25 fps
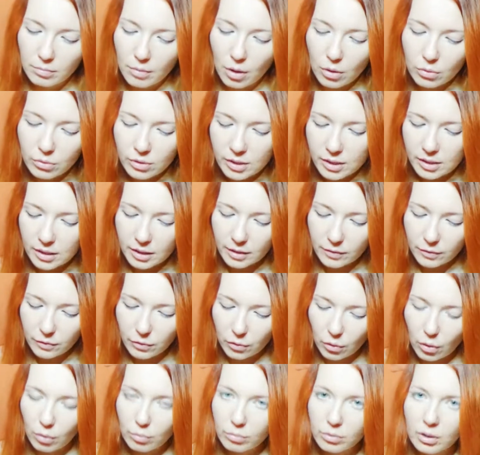Mostly
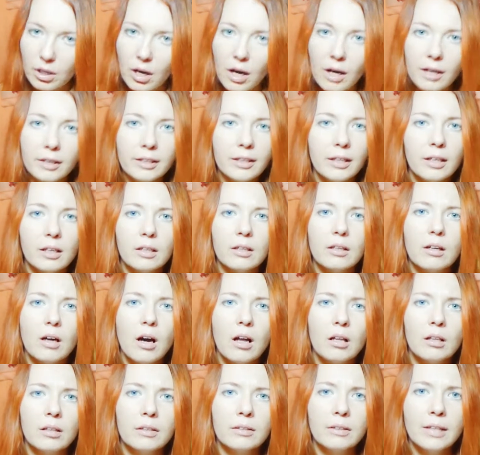from Garnier
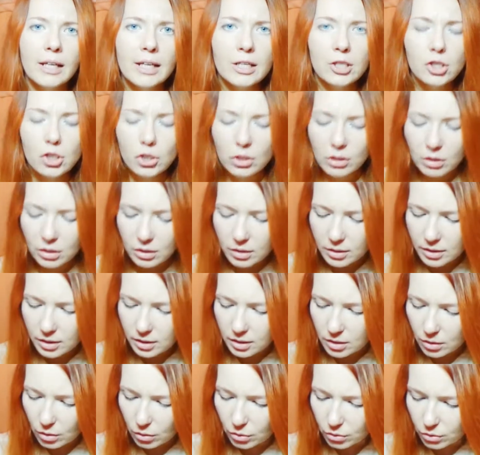Color
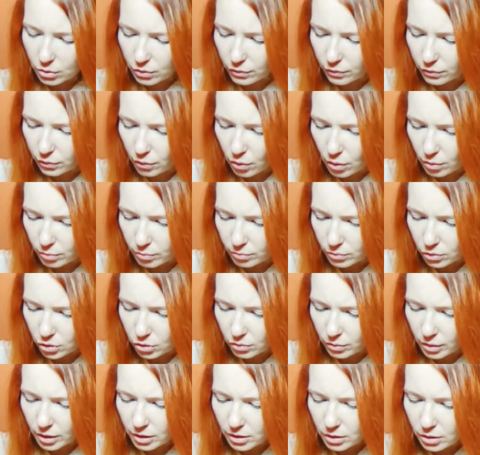Naturals, also from
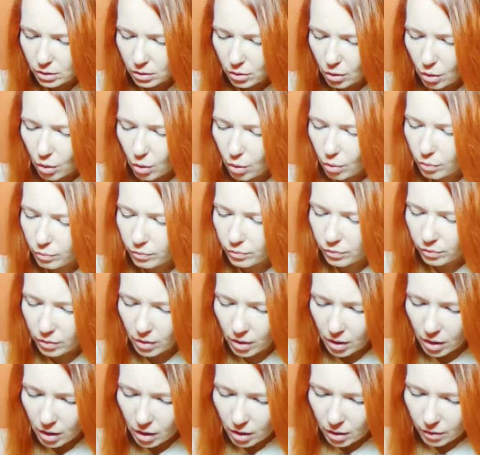Schwarzkopf,
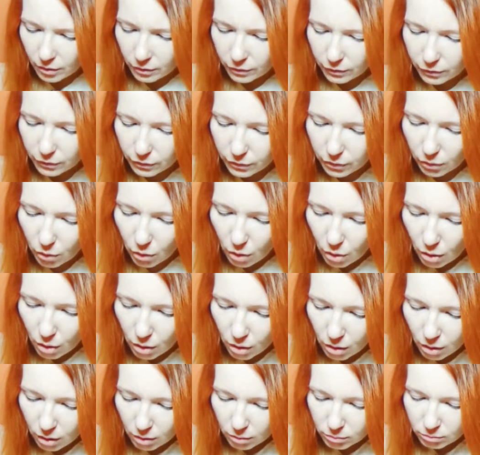
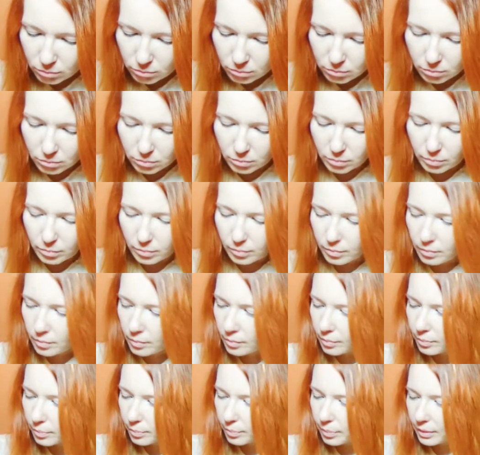from
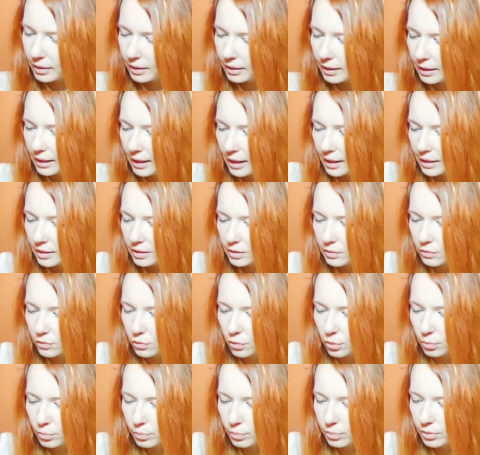Palette,
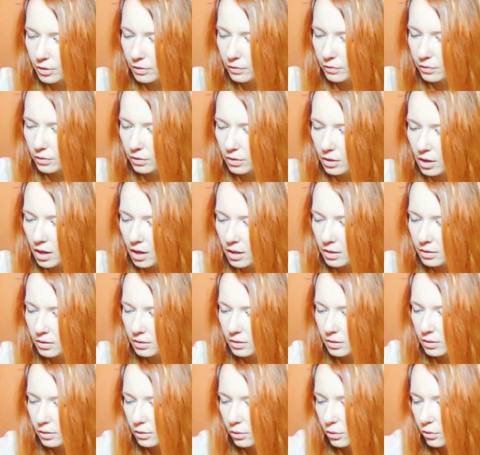from
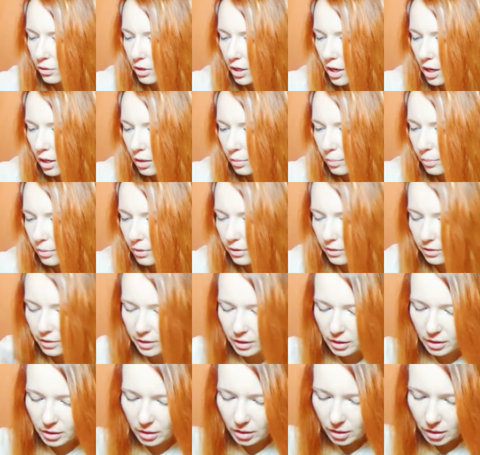Preference, L'Oréal
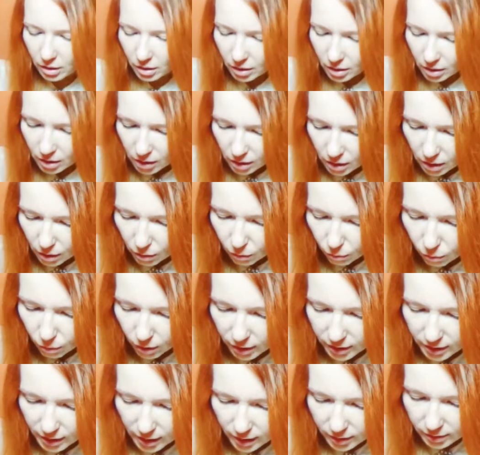Paris.
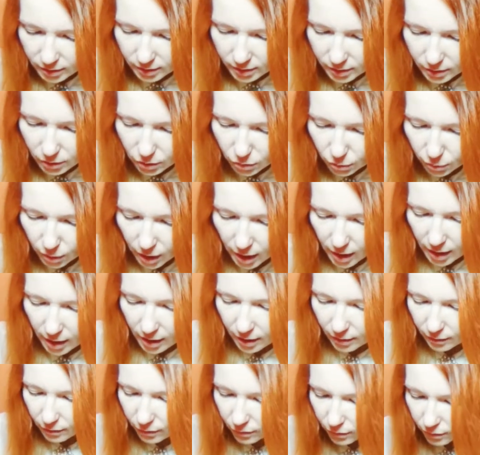What else do I
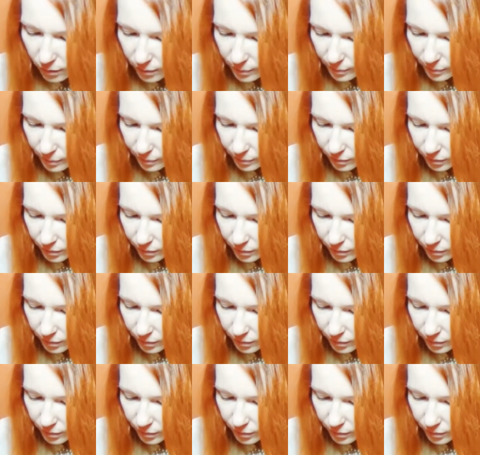have?